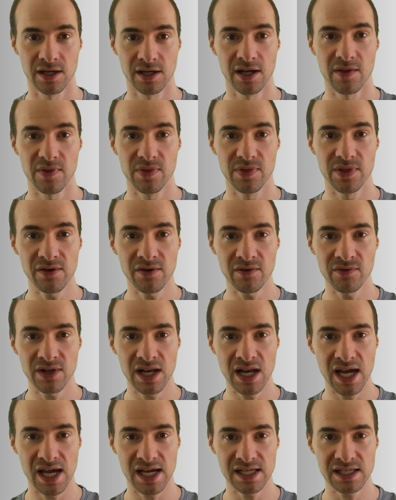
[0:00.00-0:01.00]

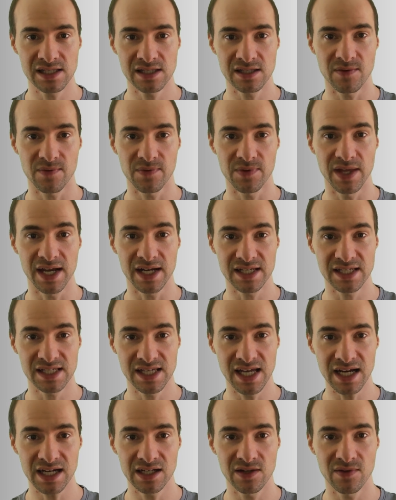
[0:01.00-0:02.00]
Nevertheless,
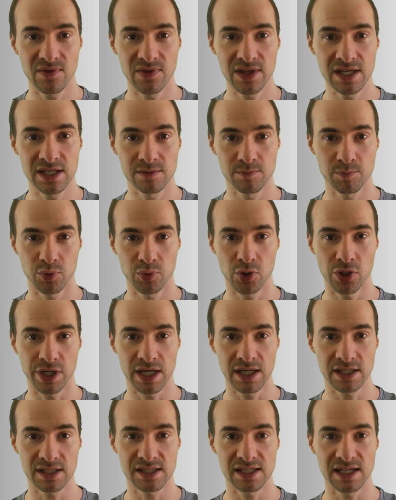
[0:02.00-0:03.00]
exactly these
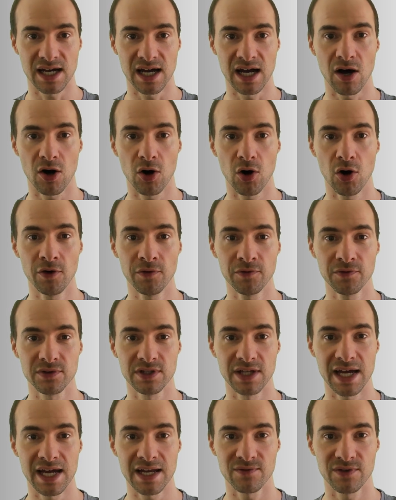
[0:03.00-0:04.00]
products are
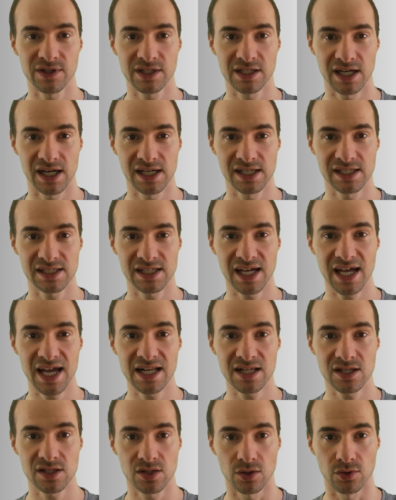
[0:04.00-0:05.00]
often advertised
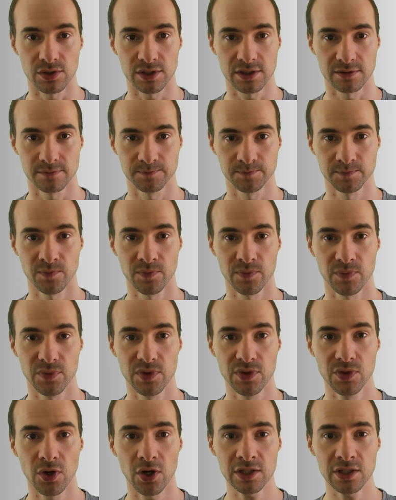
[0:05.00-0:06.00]
and sold.
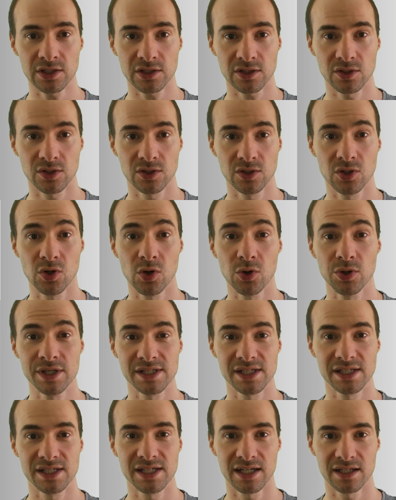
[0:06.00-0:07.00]
Not
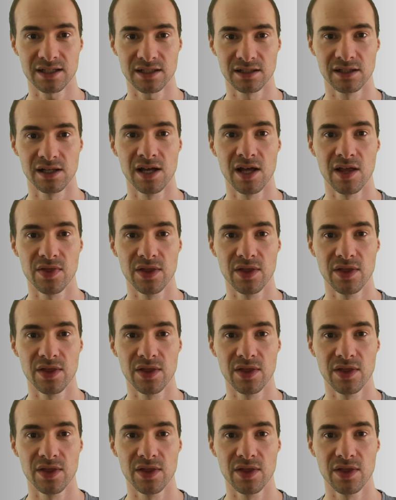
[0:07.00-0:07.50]
coincidental, the